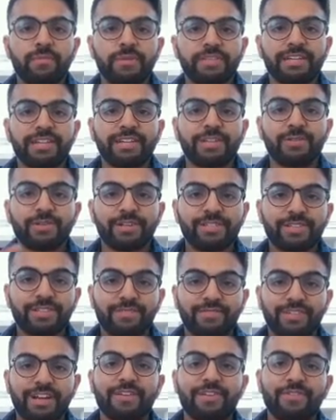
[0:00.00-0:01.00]
Basically you can
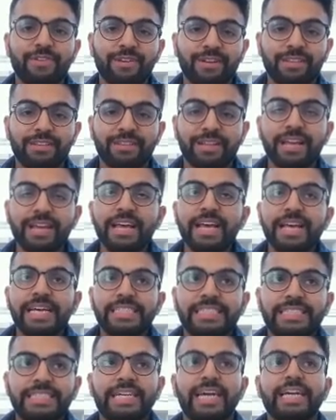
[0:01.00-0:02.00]
survive here, and
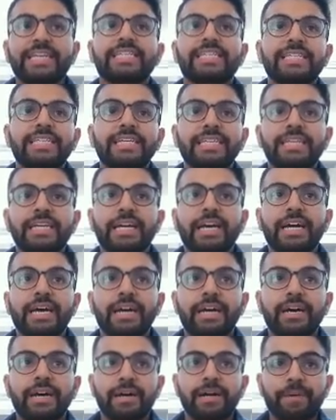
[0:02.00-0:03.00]
GIC
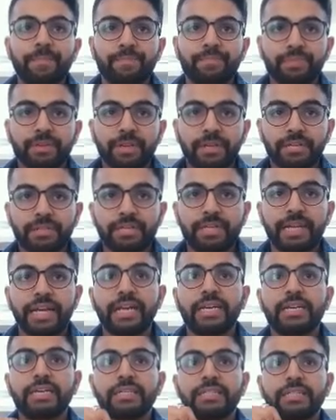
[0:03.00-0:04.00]

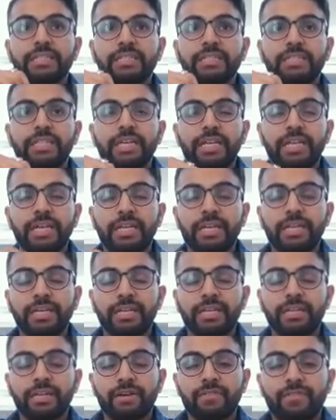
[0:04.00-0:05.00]
take
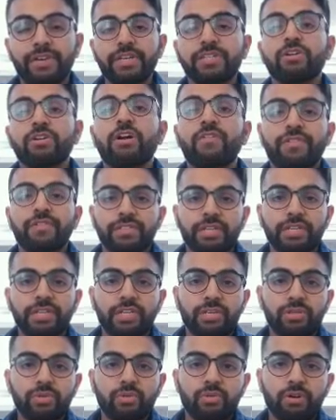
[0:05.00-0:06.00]
the visa officer
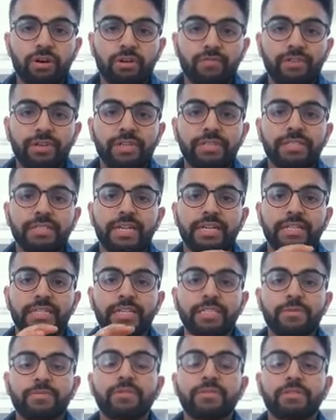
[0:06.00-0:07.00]
into confidence that
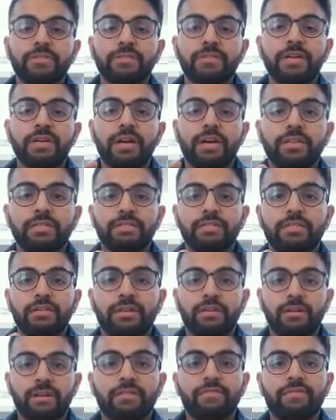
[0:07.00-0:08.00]
this person has a
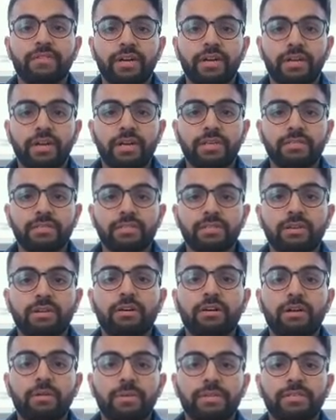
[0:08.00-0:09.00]
lot of finance
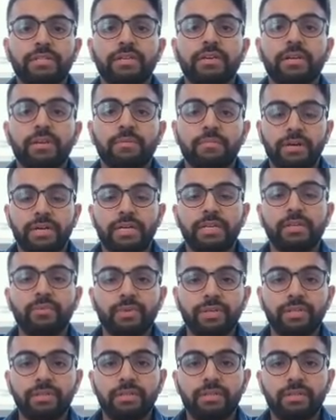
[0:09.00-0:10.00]
or basically money
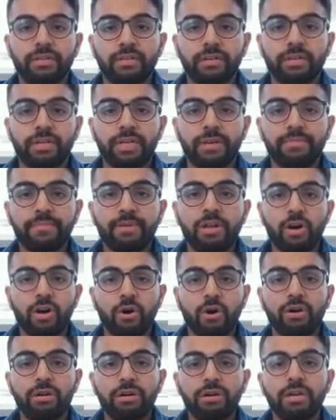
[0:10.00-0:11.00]
with him
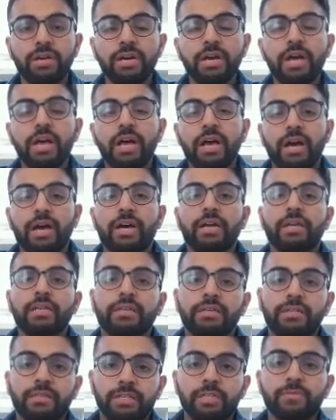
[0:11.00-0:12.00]
or her,
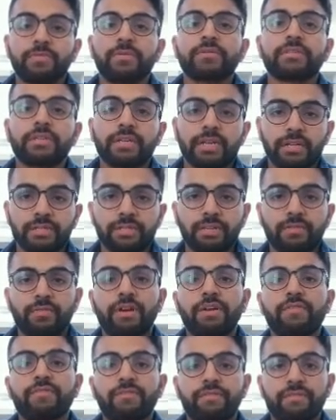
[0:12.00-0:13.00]
and this person can
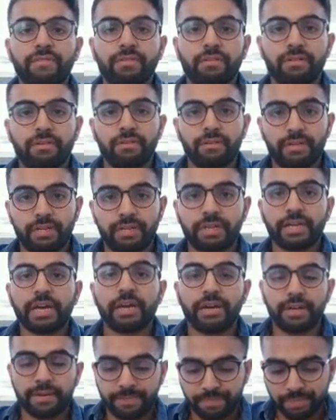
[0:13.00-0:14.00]
survive in
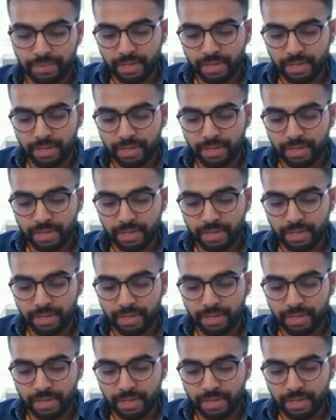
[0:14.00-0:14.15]
Canada.